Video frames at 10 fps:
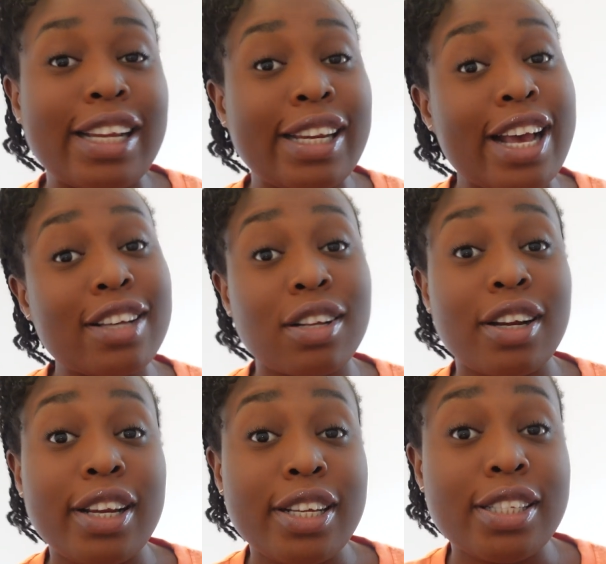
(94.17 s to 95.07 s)
The next on
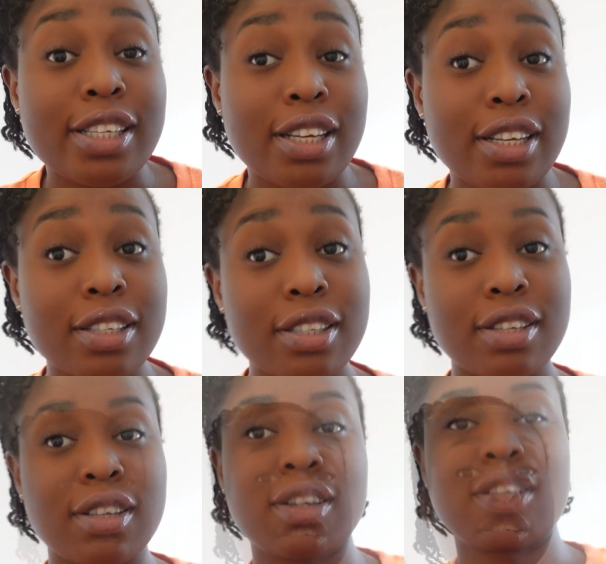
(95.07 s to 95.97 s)
the list
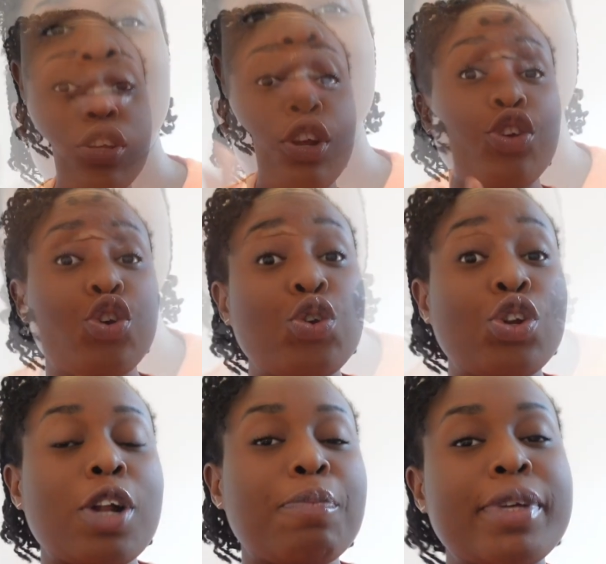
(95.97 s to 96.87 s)
is you
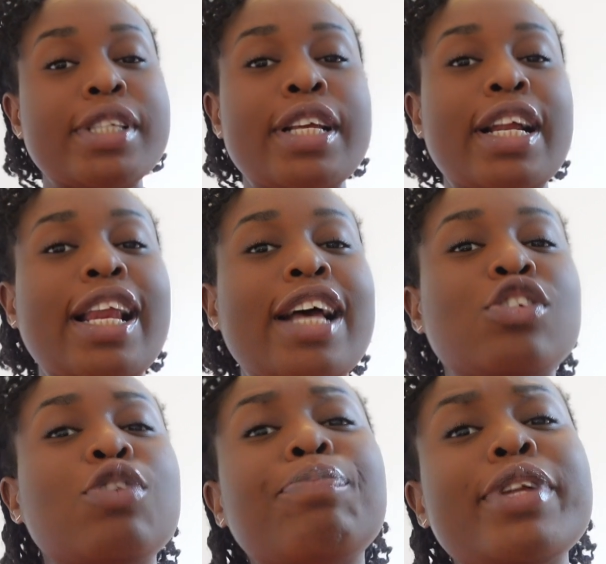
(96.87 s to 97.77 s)
not missing class.
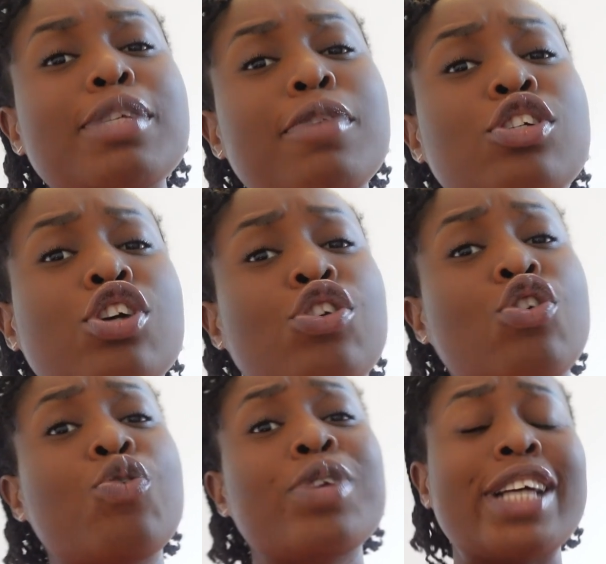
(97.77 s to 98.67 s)
So please make sure
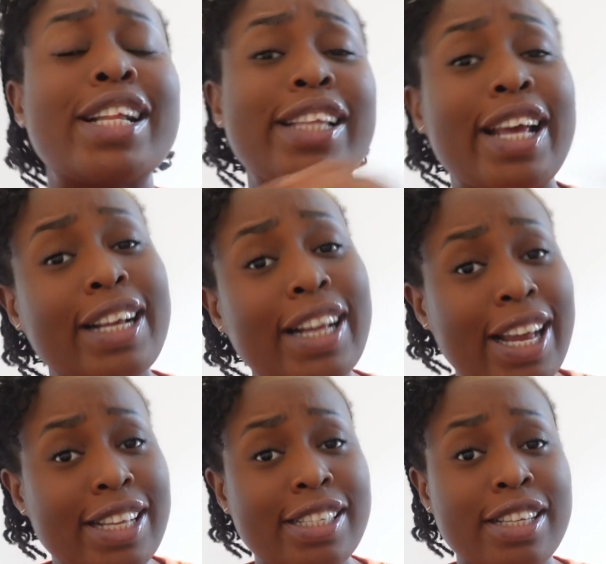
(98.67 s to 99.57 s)
you always attend
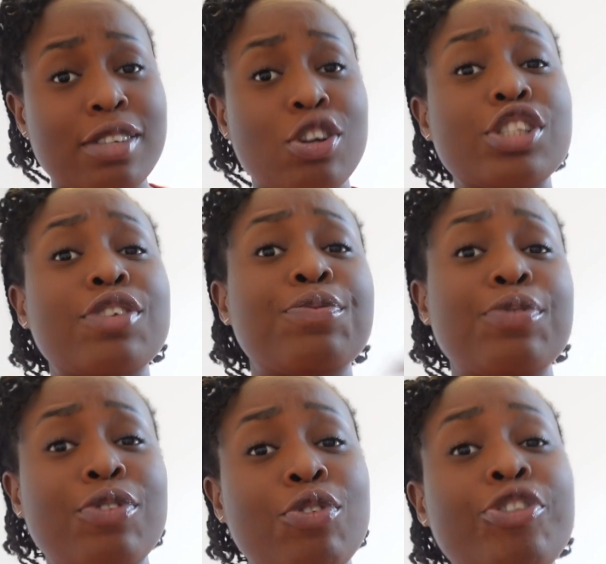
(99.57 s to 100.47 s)
classes, because the
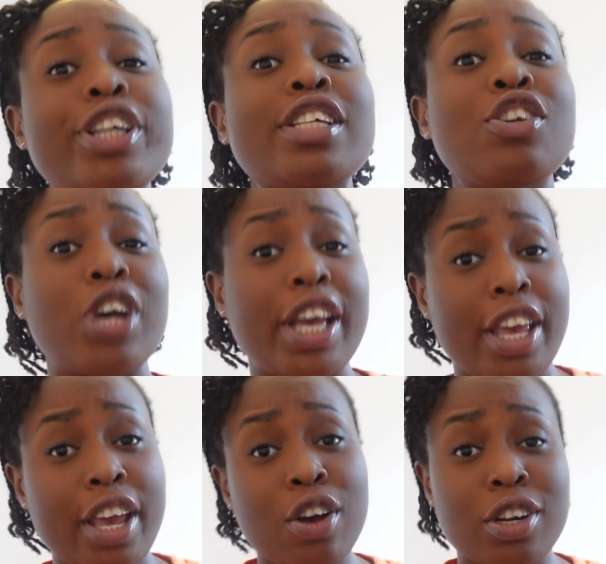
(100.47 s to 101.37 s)
reason you are
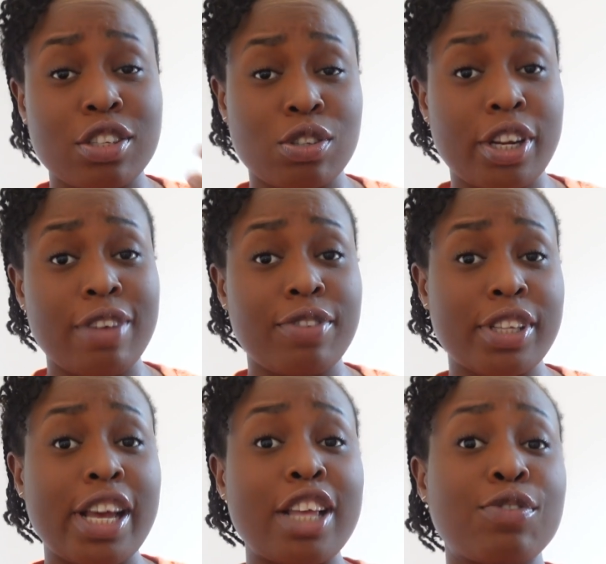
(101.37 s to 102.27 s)
here on a student
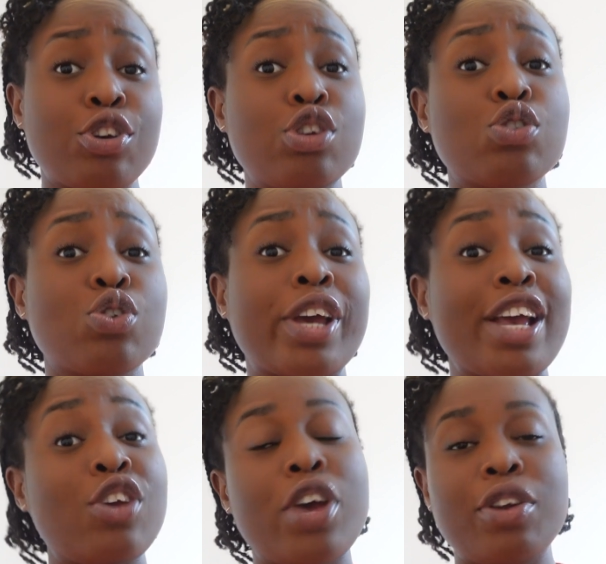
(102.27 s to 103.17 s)
visa is for you to
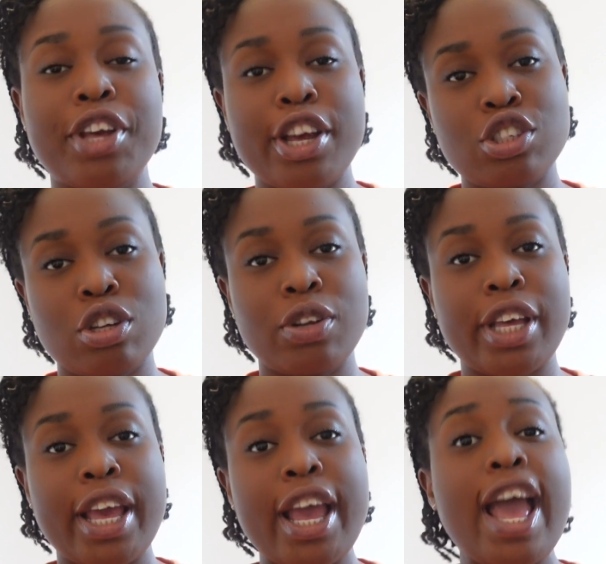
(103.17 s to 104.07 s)
get your education.
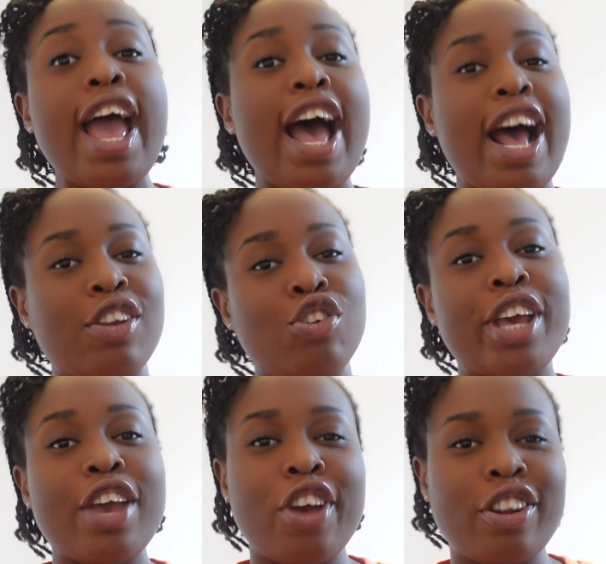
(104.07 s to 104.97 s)
Okay, and you
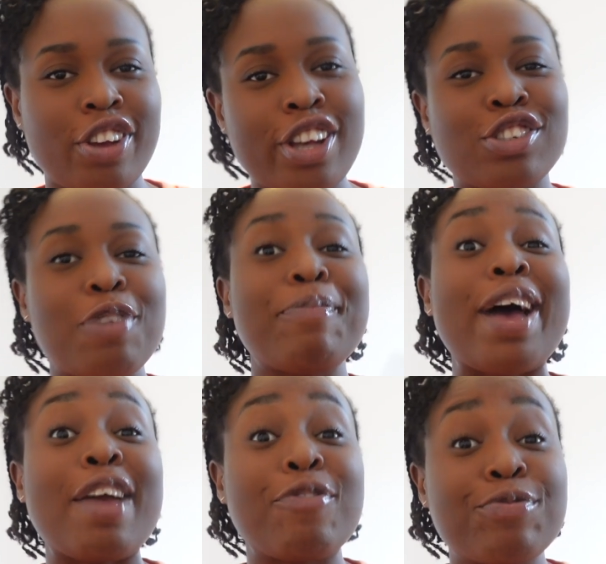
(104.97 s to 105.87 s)
get your education
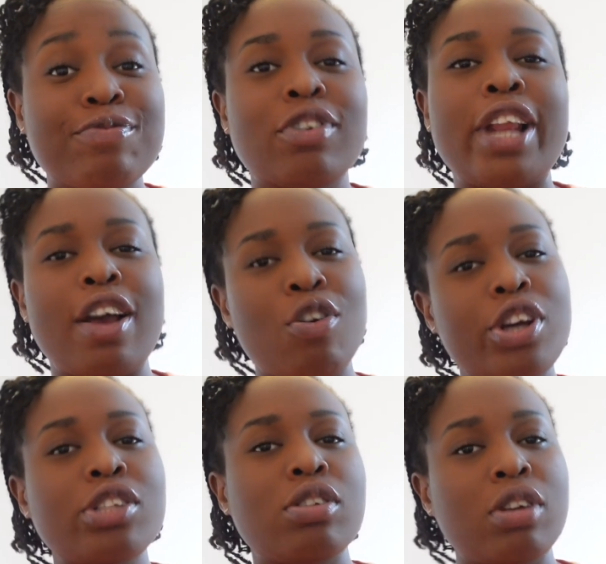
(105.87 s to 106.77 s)
by like
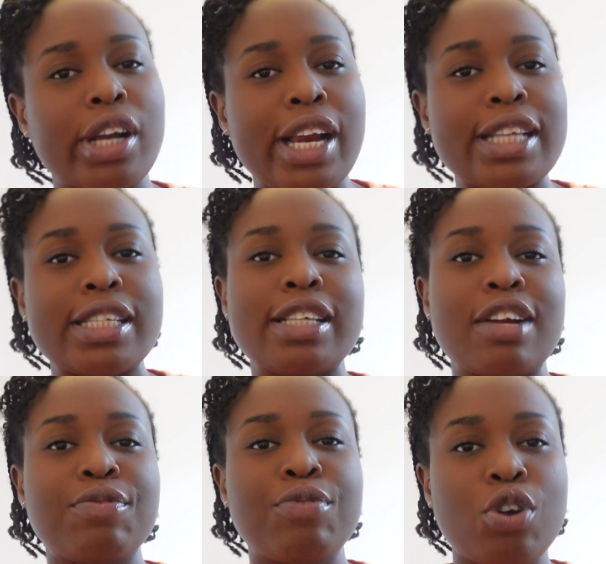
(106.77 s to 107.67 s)
going to your classes
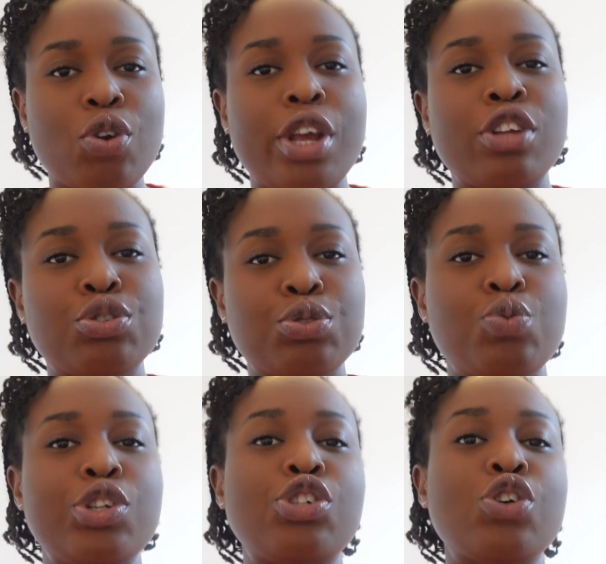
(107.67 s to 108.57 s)
and following through
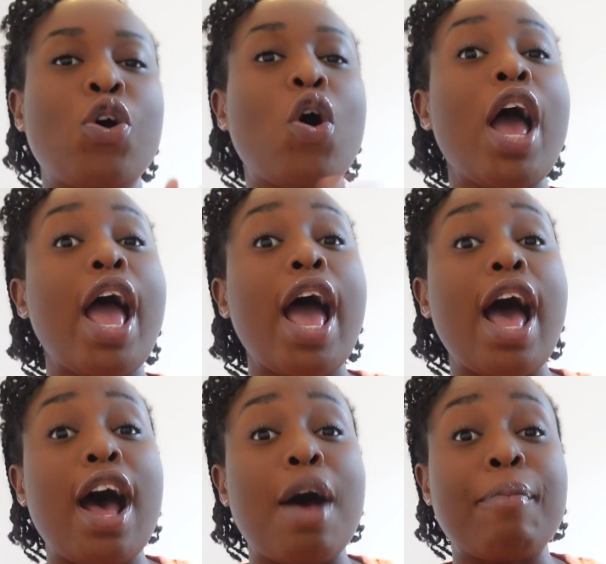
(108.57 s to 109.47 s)
with your
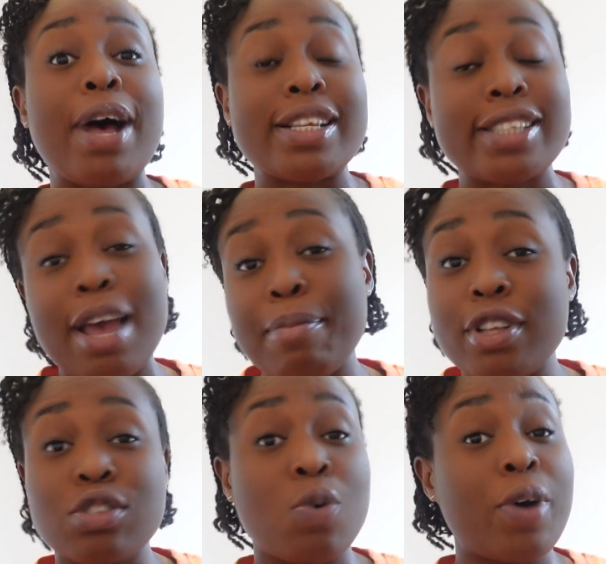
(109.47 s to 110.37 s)

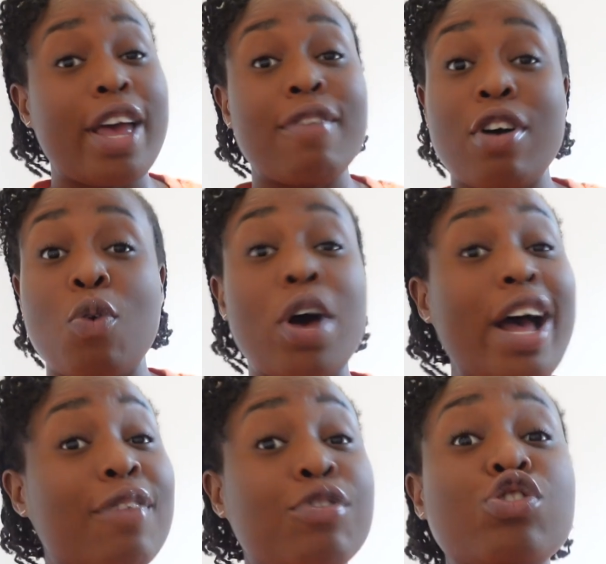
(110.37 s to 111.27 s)
assignments or whatever, what
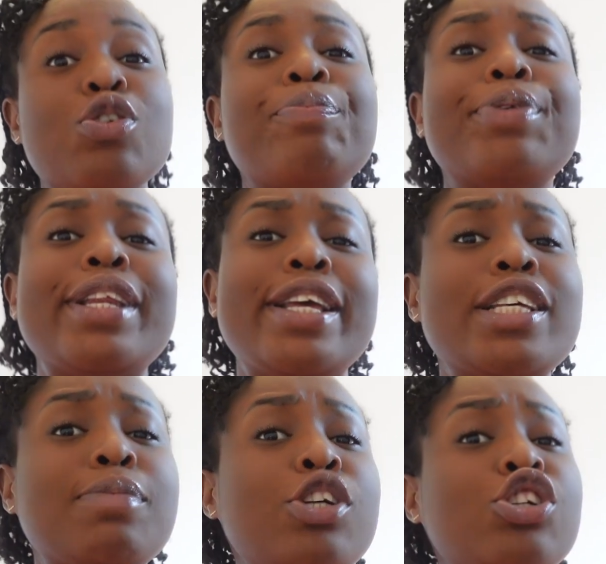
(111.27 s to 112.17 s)
have you. So
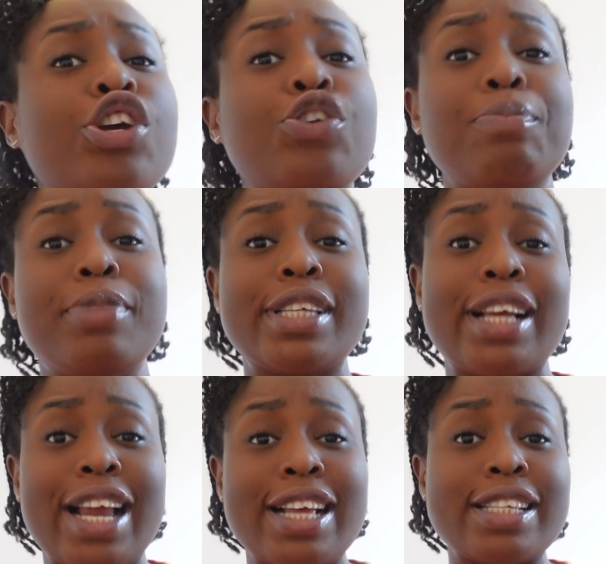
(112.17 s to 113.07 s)
please make sure you don't miss
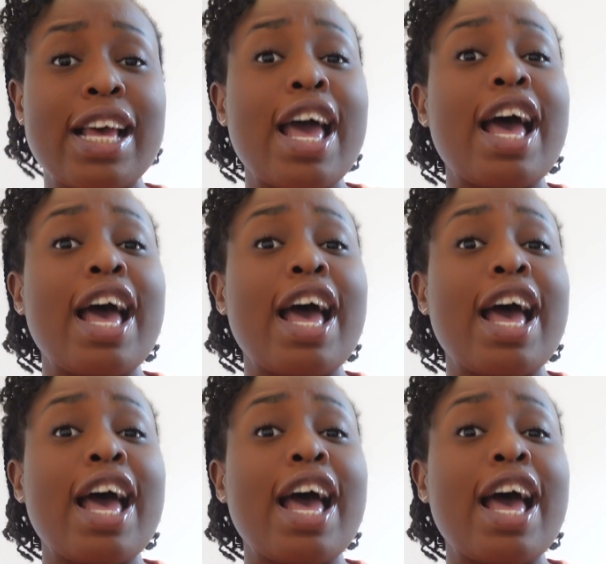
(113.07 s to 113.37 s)
class.